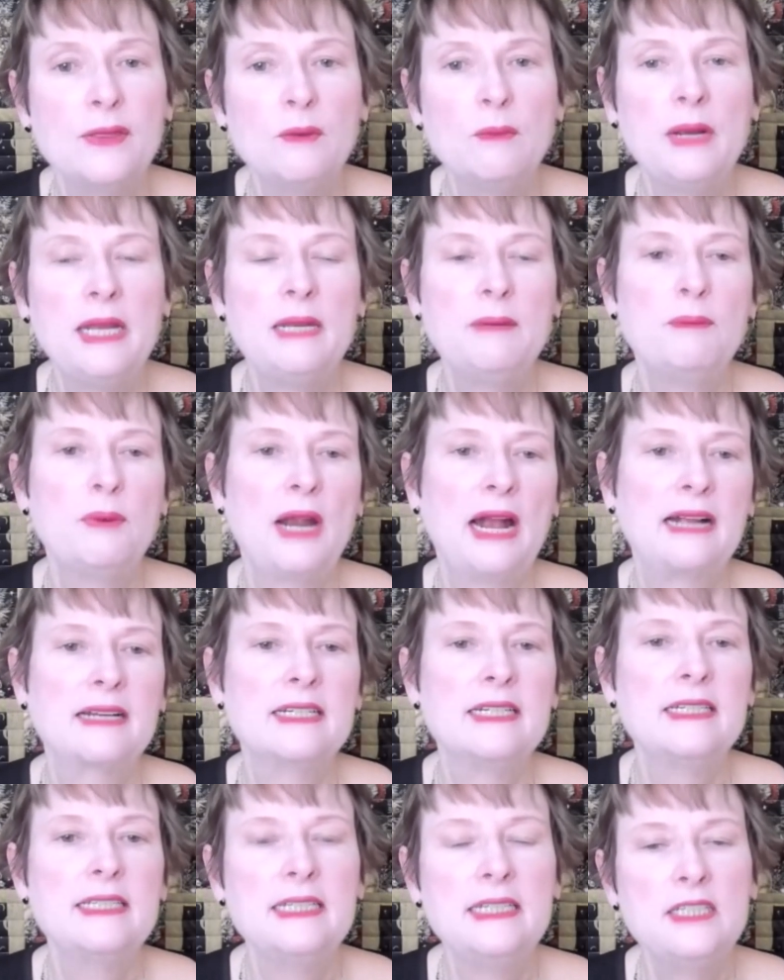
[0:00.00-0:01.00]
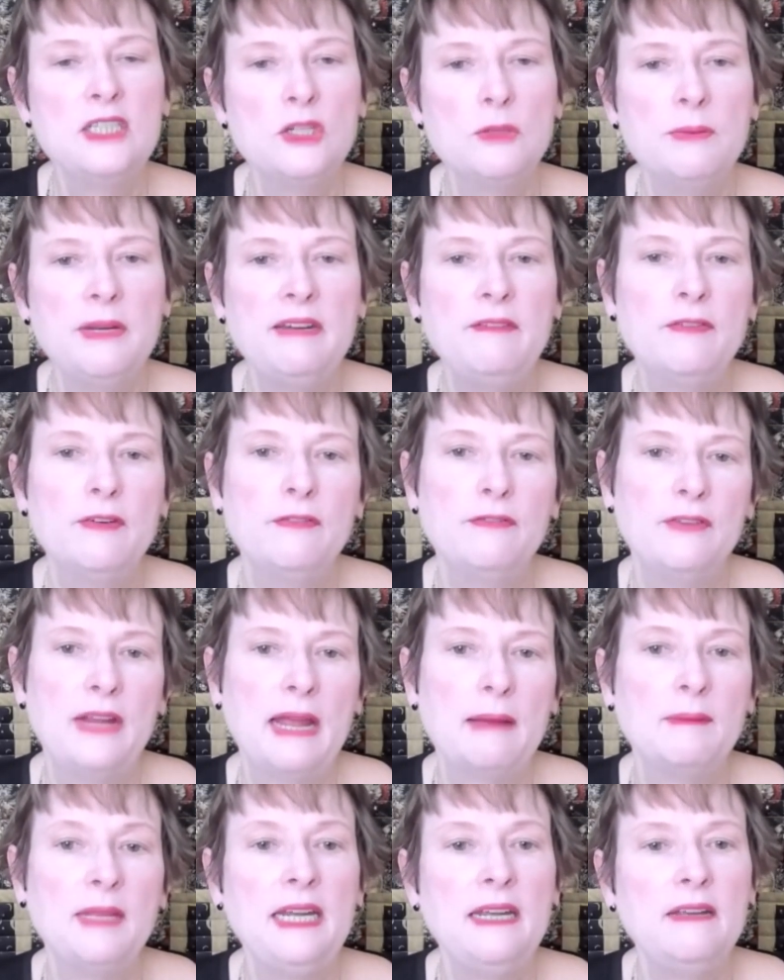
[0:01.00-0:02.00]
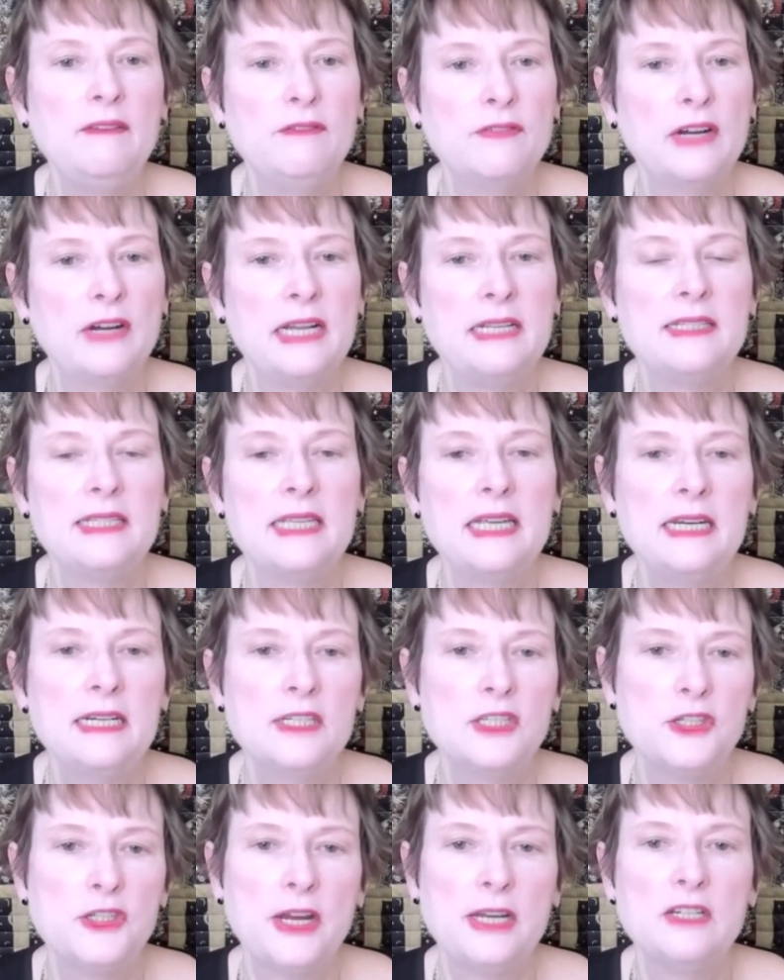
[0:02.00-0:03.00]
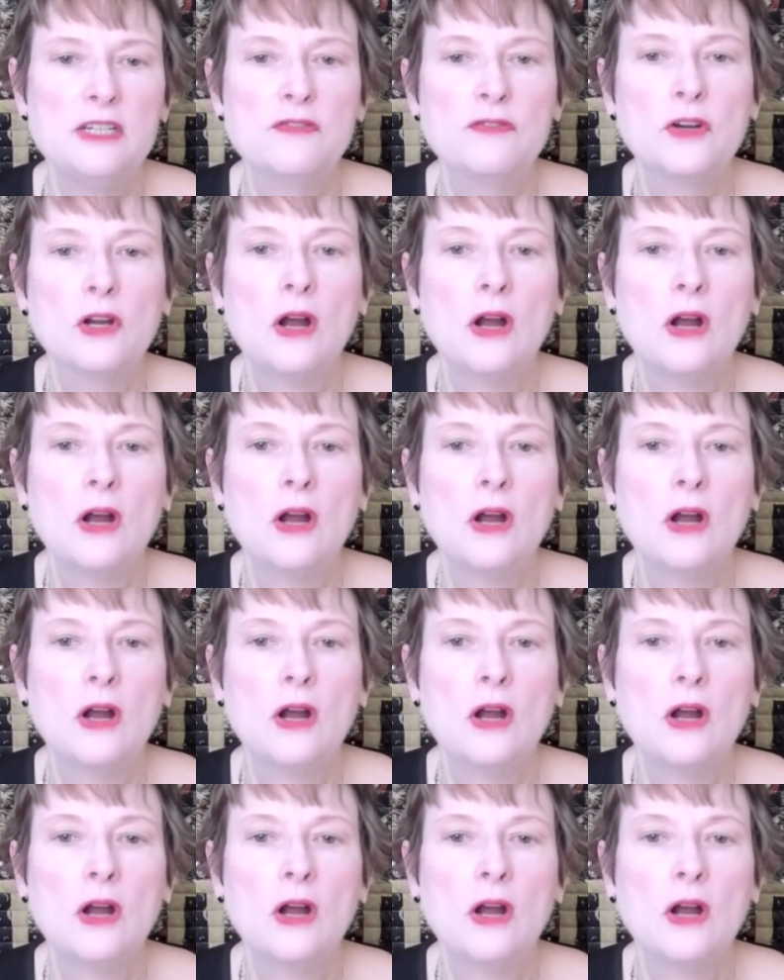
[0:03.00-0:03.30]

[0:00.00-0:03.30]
way to practice is to read for family and friends in exchange for